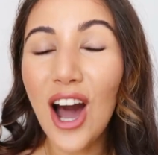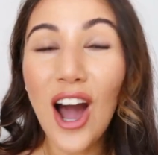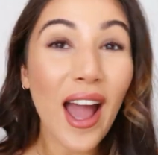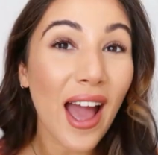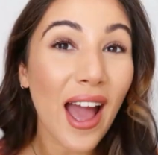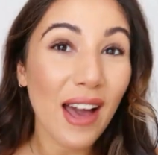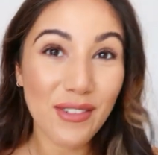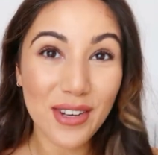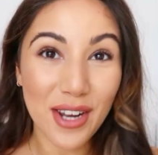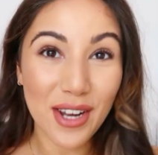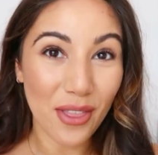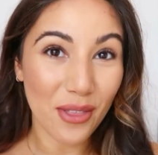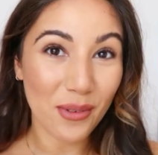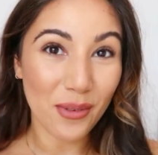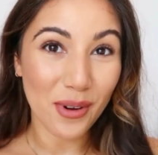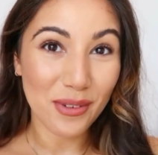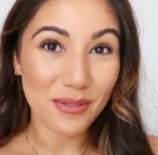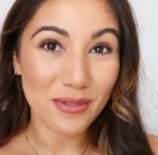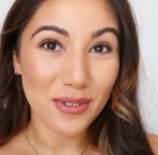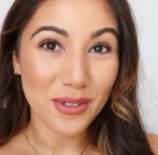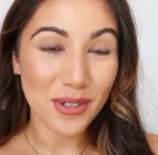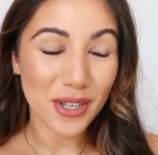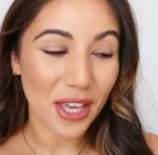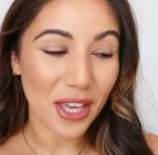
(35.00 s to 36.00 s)
I have another
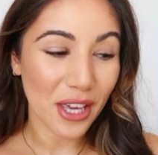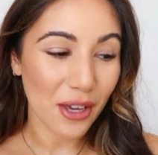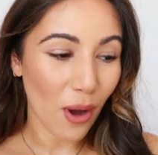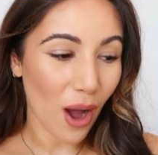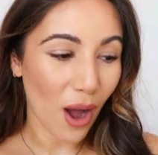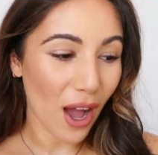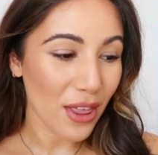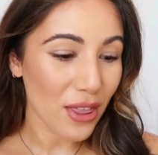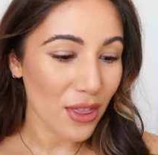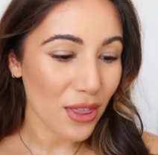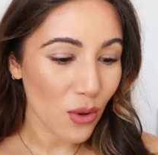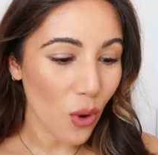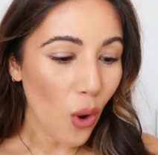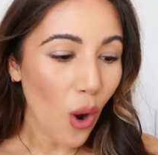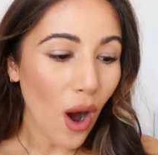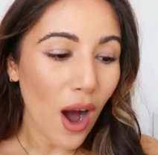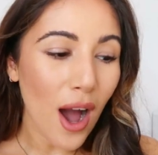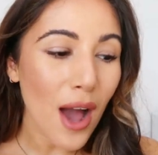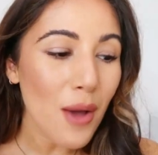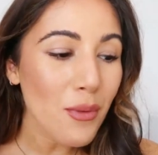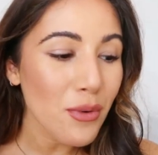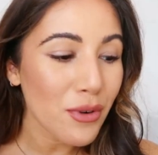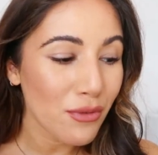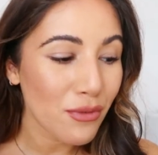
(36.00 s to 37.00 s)
one for you. I thought
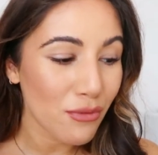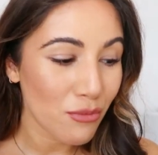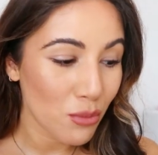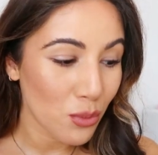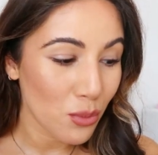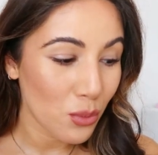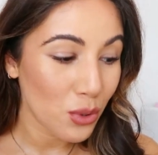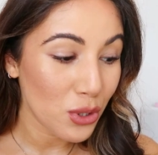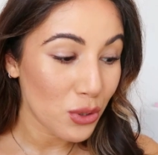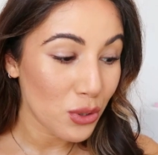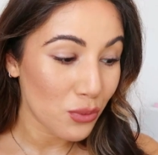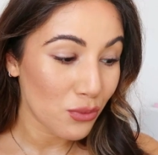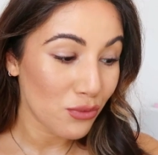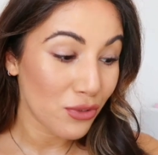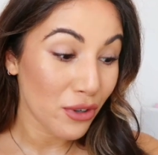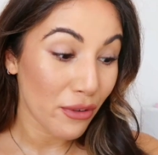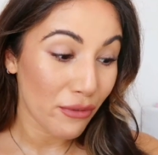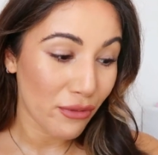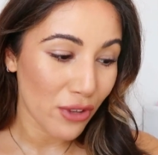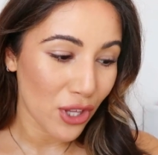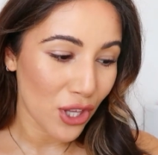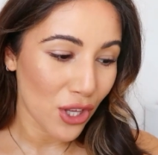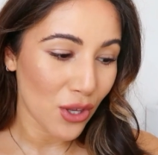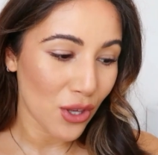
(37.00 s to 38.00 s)
I would
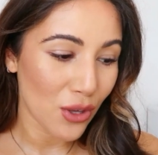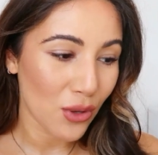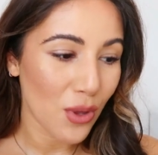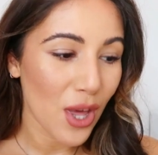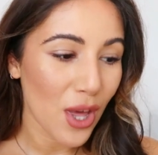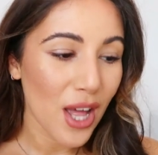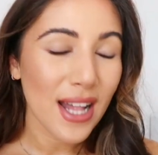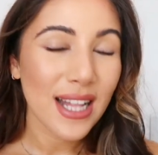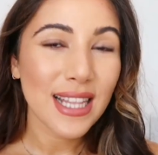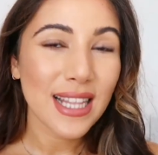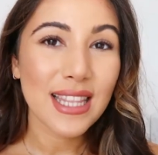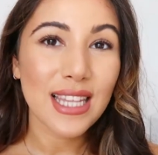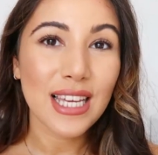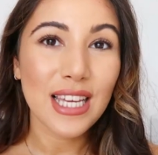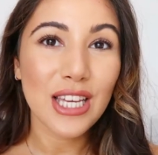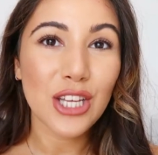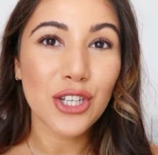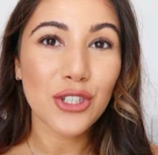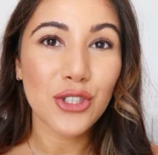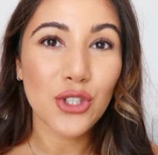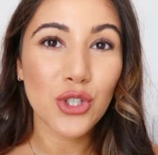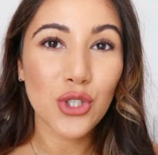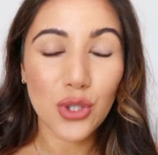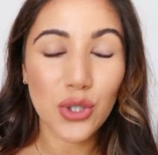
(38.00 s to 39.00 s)
review
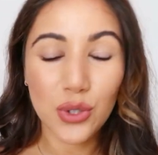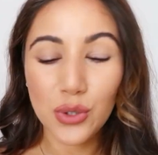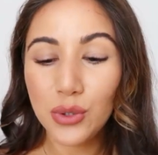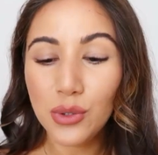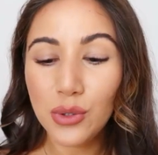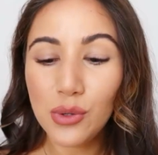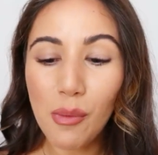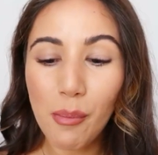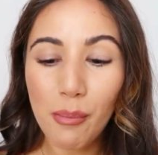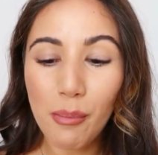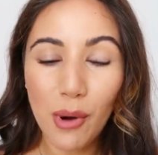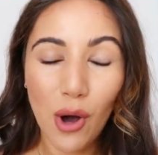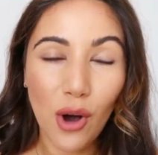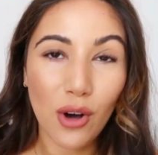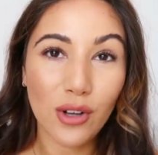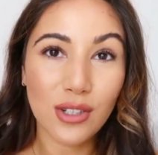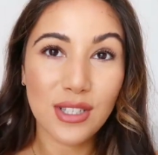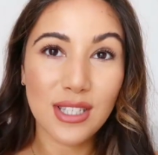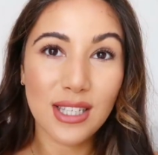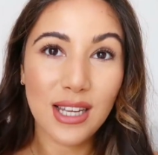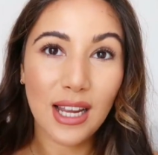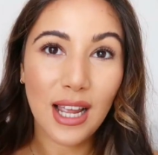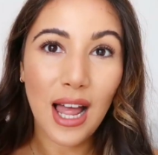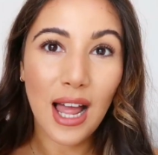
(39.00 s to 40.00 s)
the Jewel
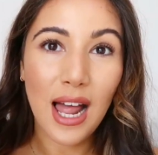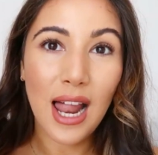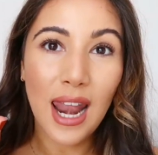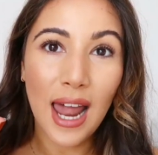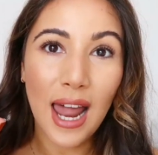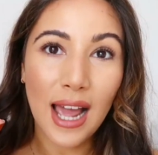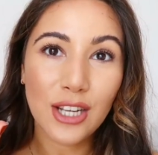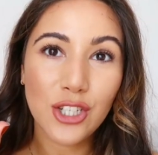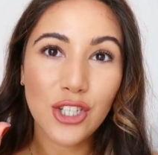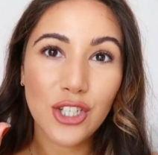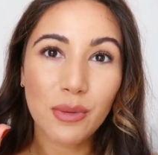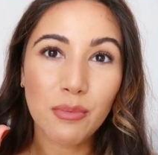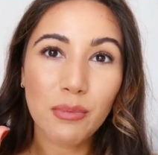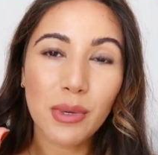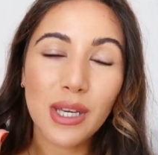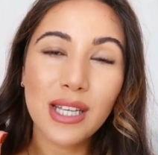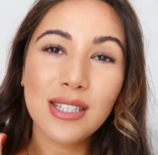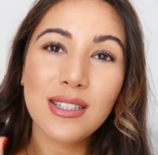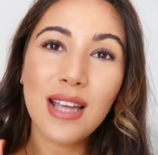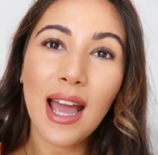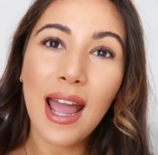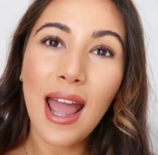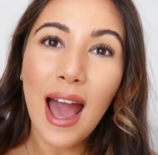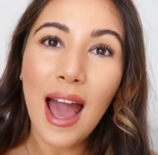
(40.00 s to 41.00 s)
Pots collection
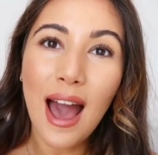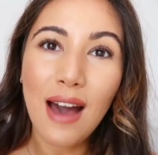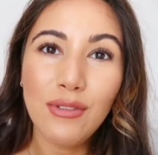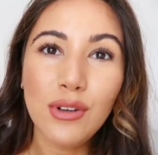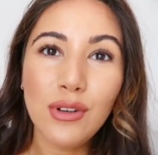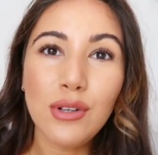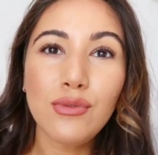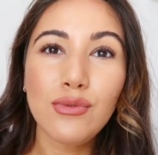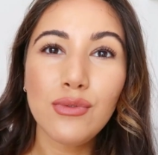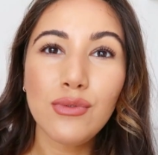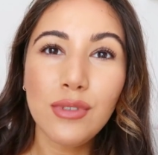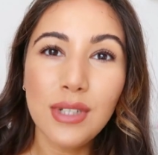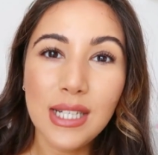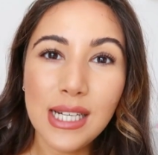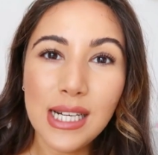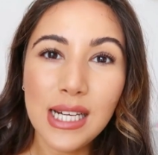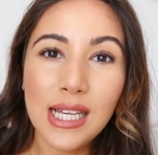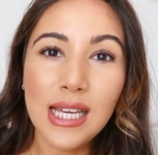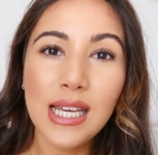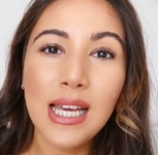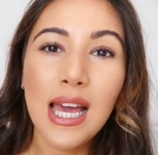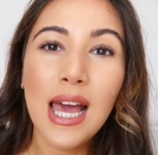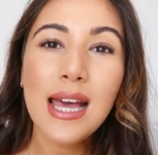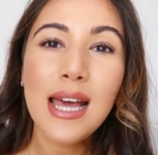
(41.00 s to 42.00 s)
because I haven't
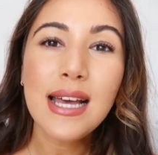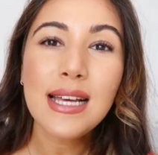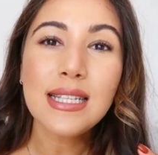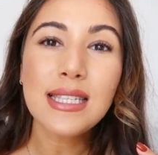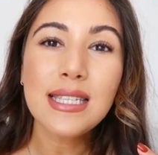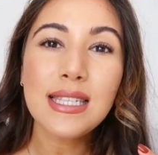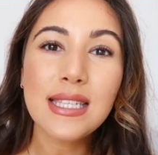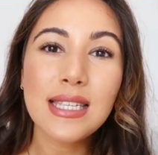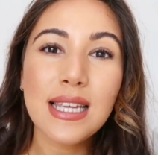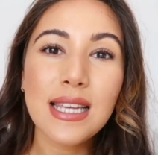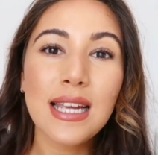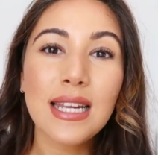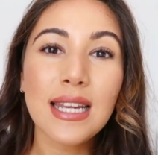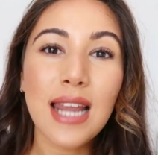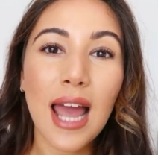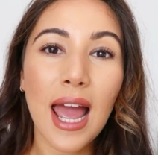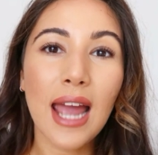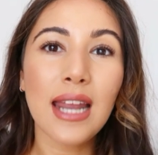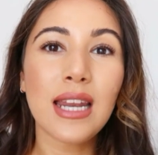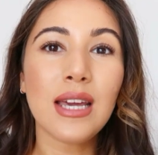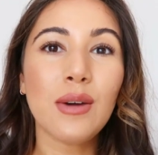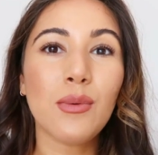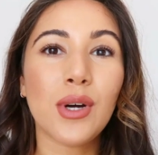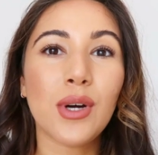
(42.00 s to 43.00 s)
really seen
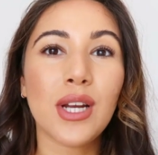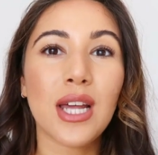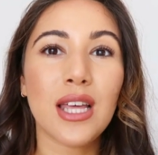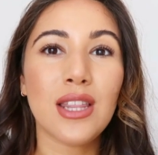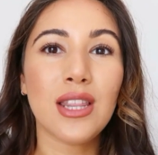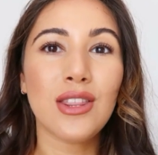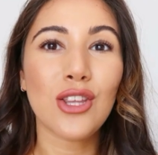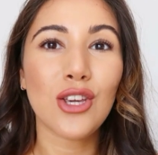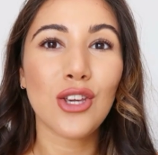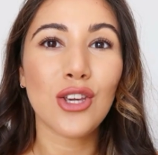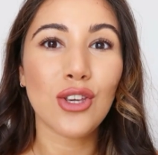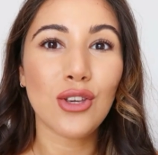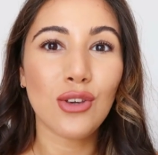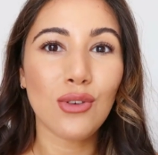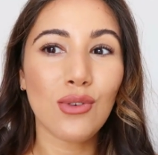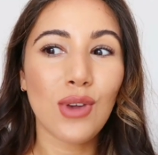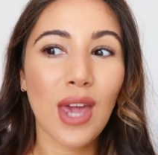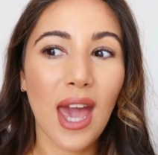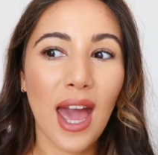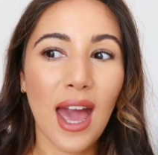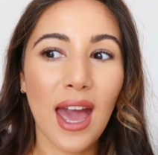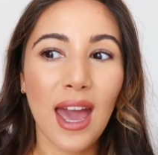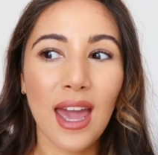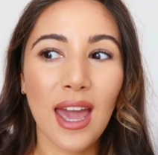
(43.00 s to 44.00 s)
anyone in the
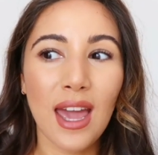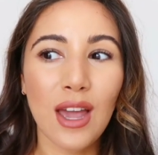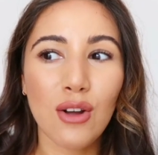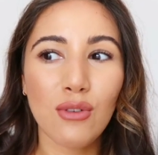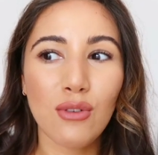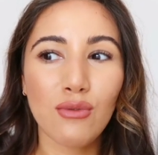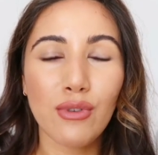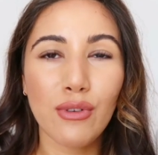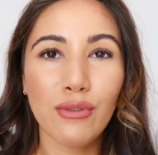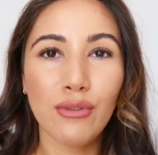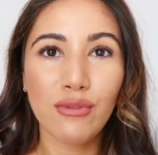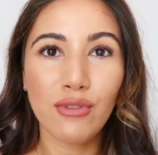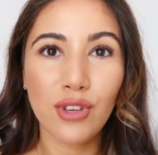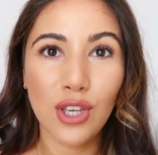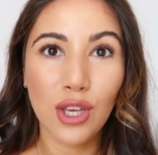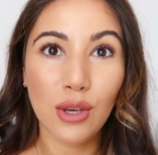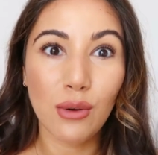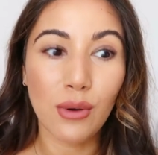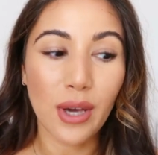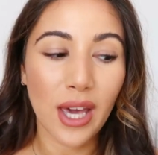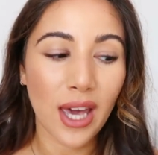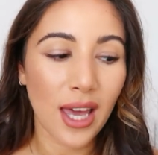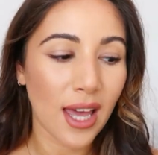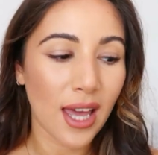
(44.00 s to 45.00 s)
UK
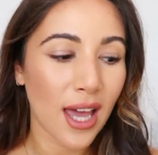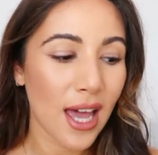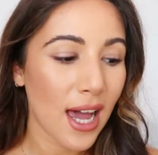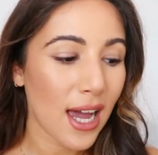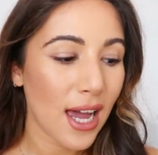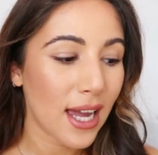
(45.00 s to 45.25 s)
review it.